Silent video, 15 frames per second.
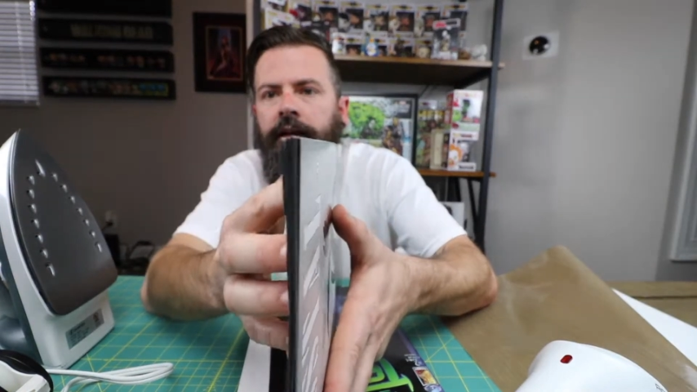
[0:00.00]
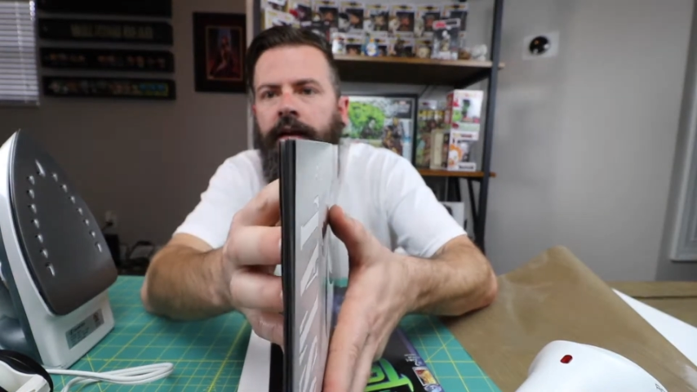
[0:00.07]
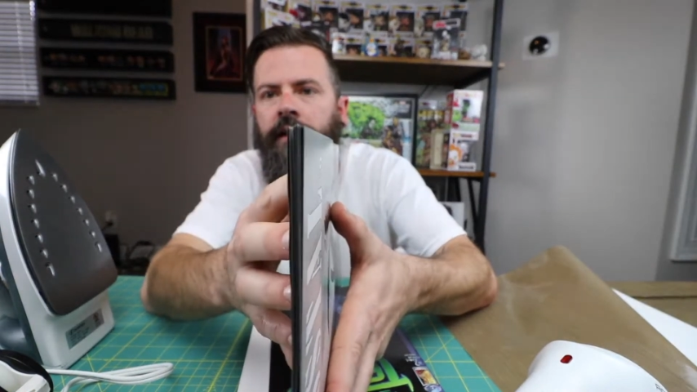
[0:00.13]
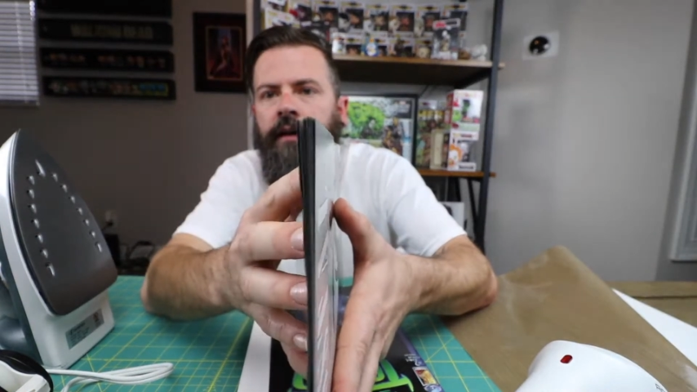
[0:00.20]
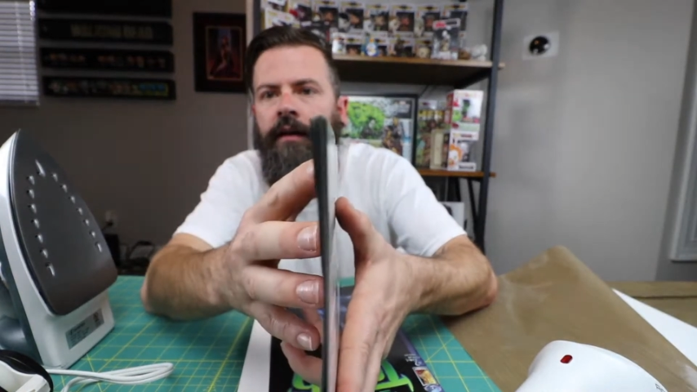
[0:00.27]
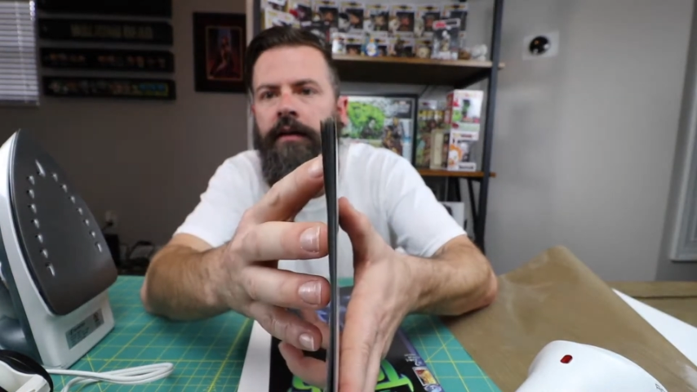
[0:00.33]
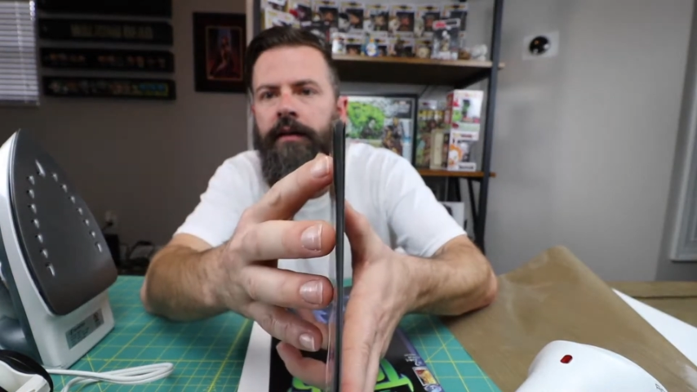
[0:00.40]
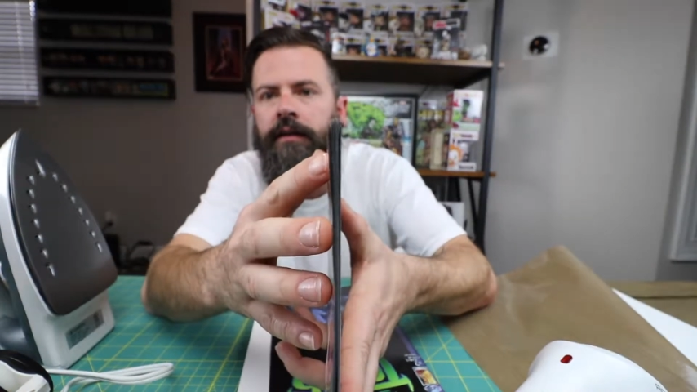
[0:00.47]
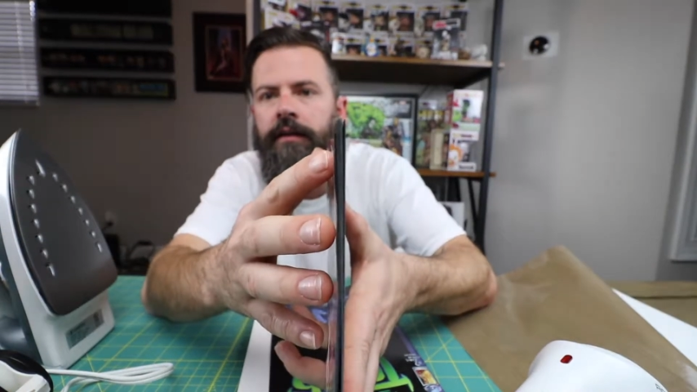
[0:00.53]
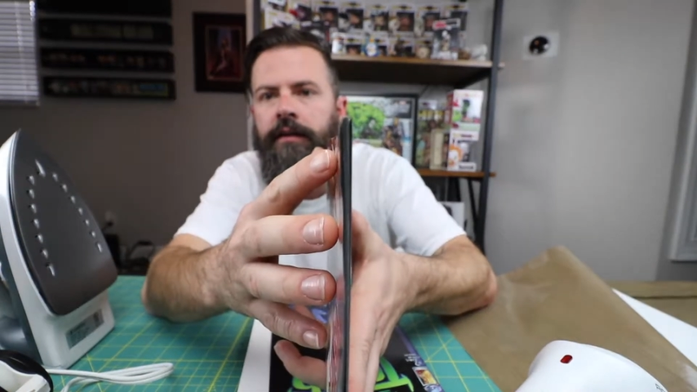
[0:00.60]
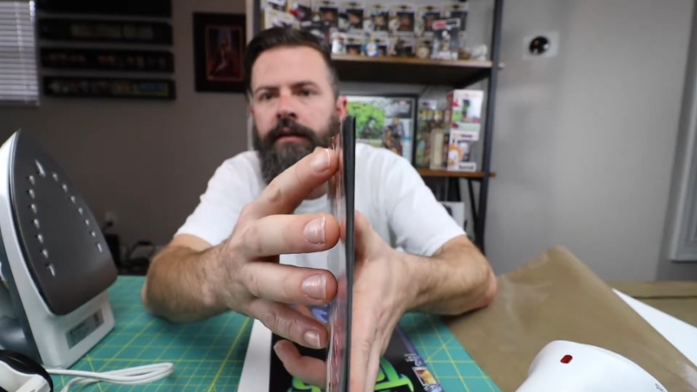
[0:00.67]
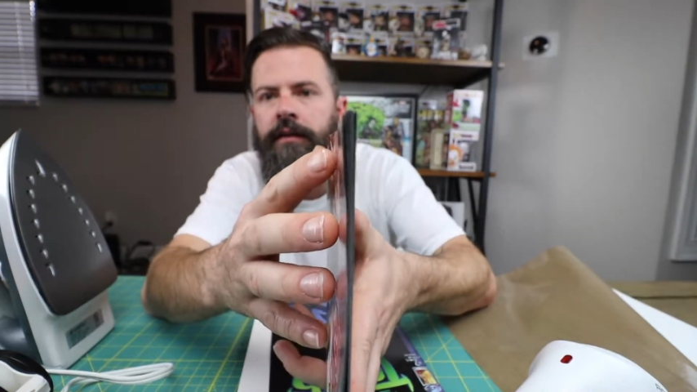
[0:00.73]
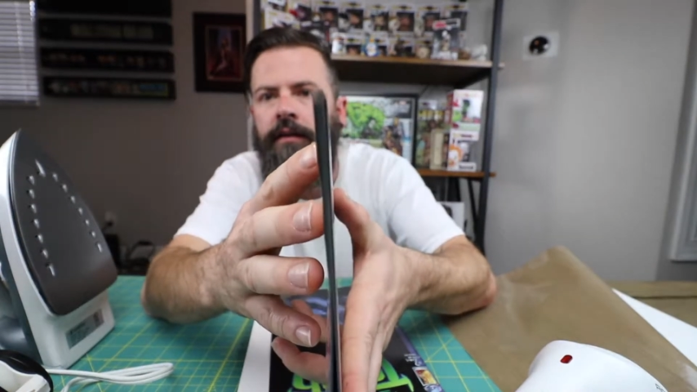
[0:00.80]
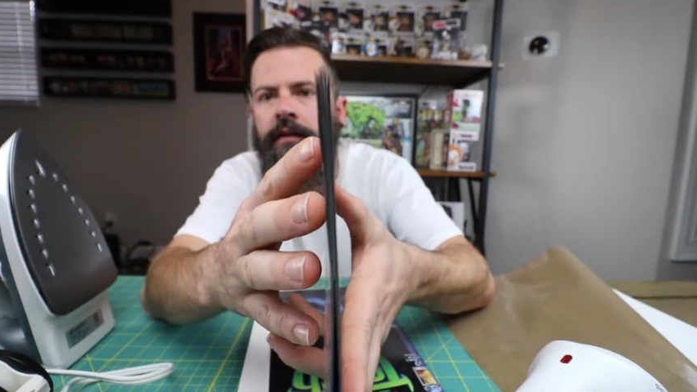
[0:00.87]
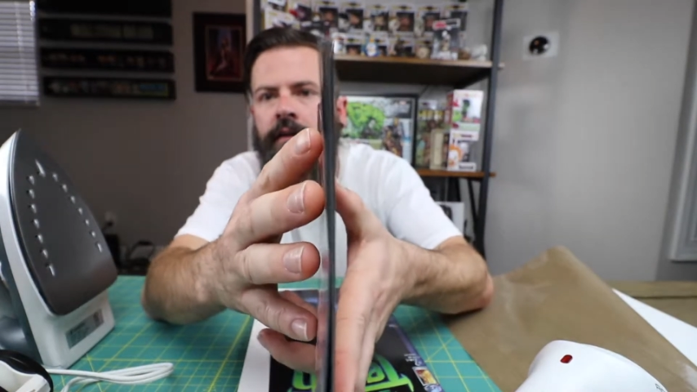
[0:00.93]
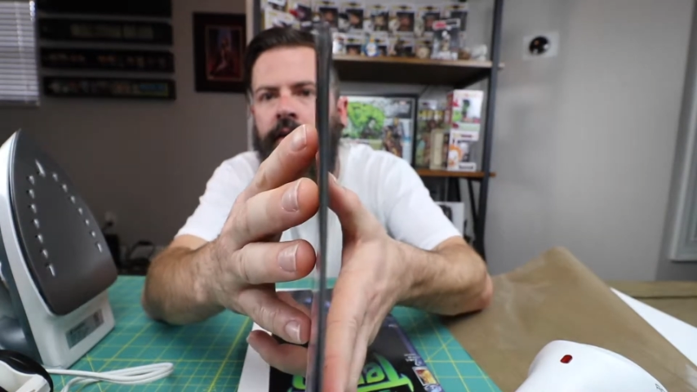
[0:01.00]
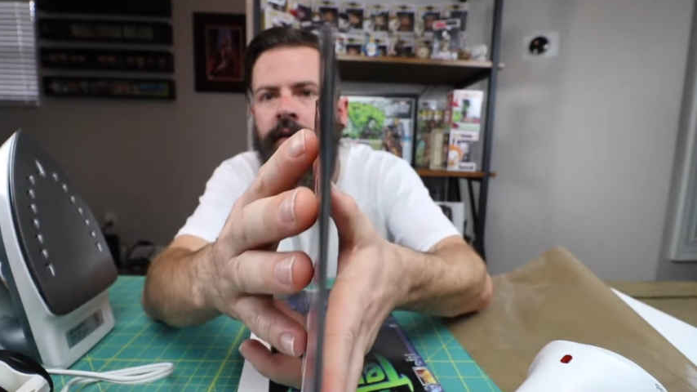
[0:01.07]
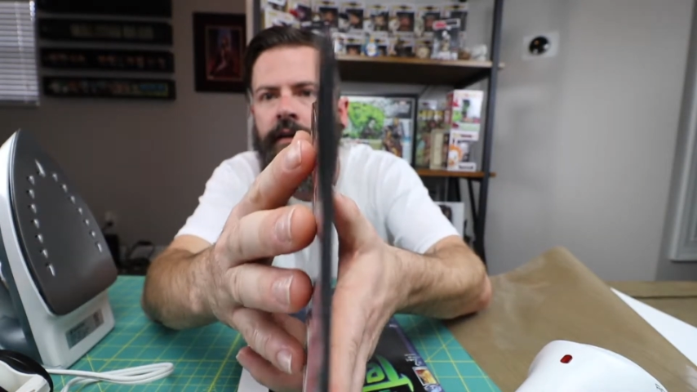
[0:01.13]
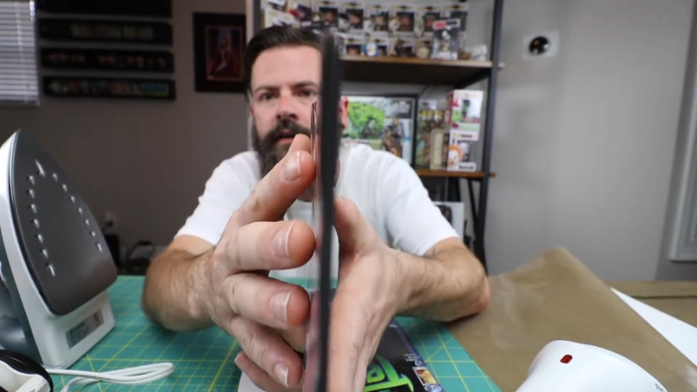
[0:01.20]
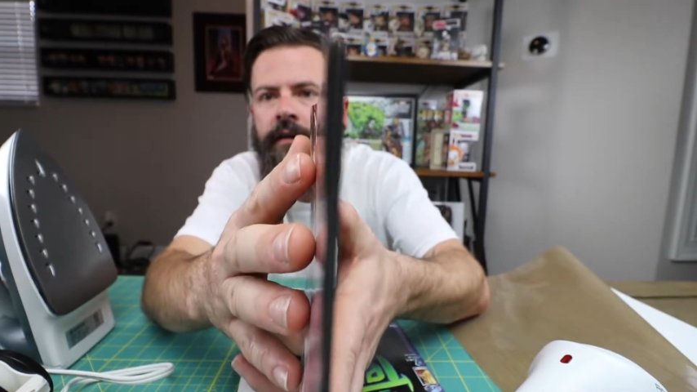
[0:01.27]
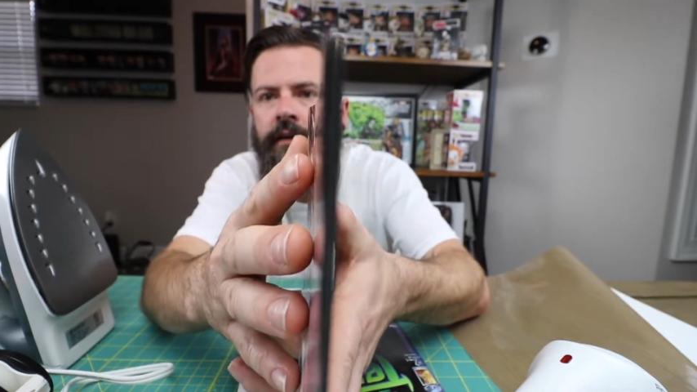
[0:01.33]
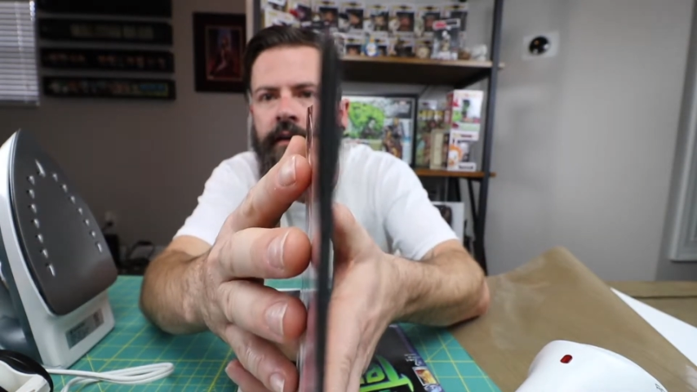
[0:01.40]
It
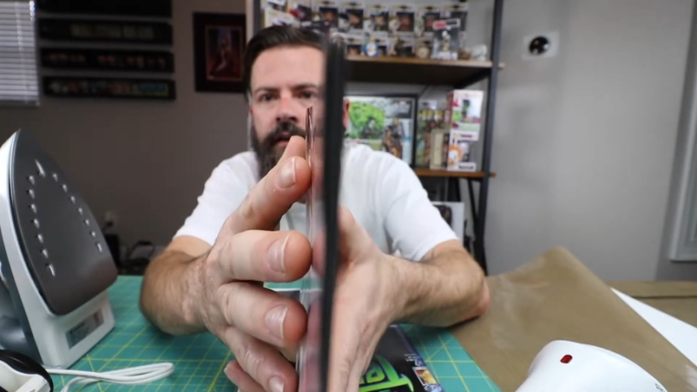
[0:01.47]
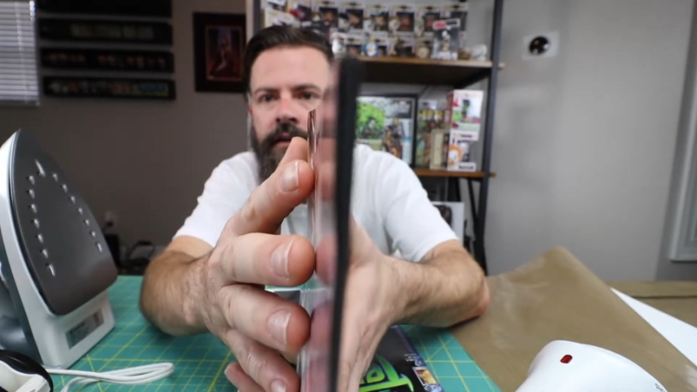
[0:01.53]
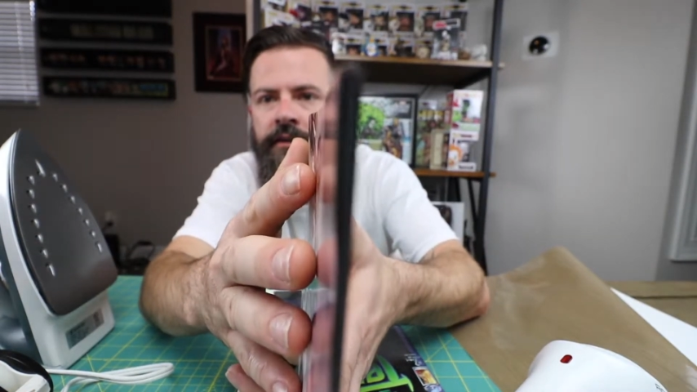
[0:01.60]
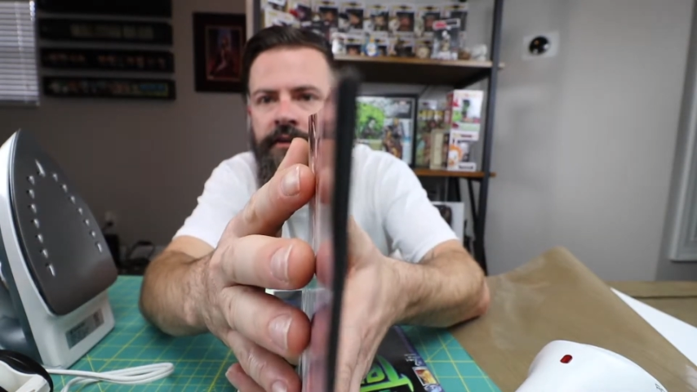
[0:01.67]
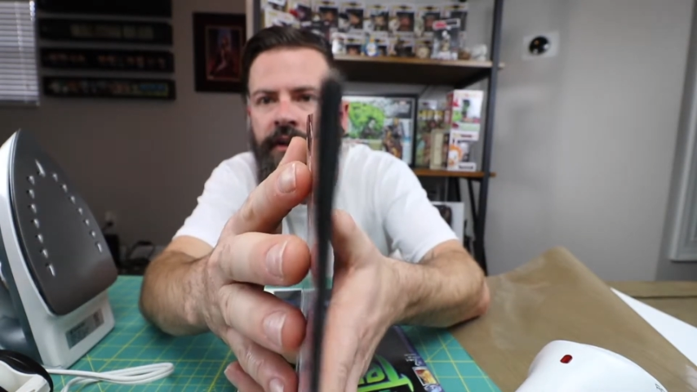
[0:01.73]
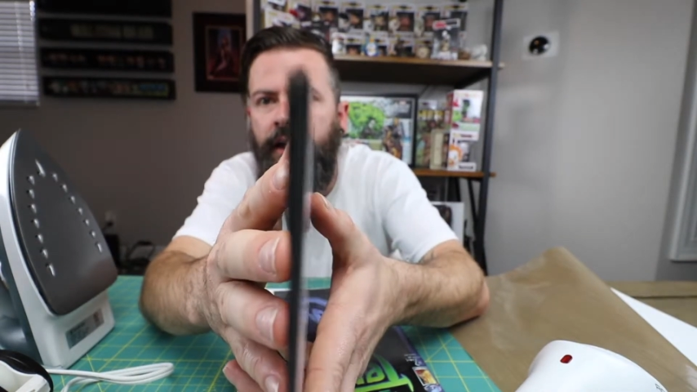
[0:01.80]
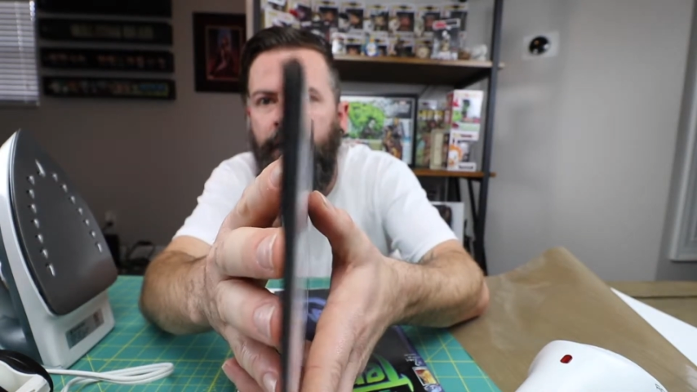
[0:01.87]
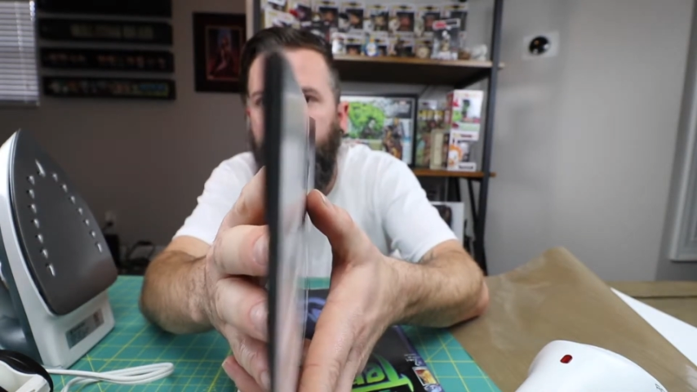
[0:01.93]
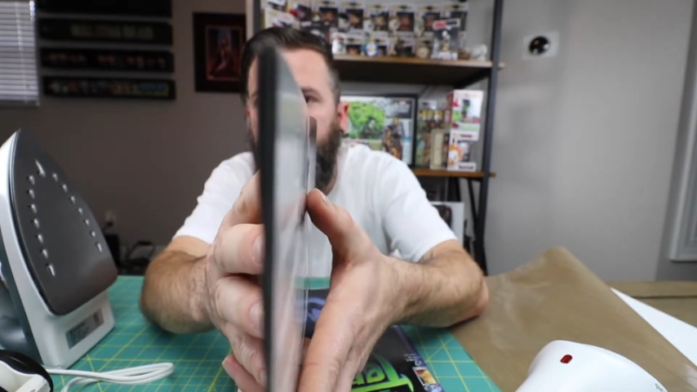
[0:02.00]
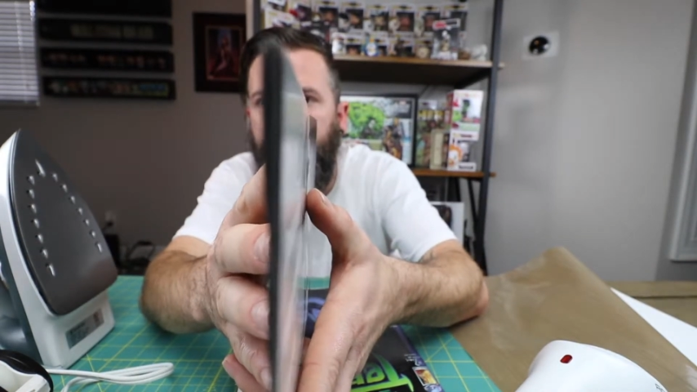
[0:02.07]
did a good job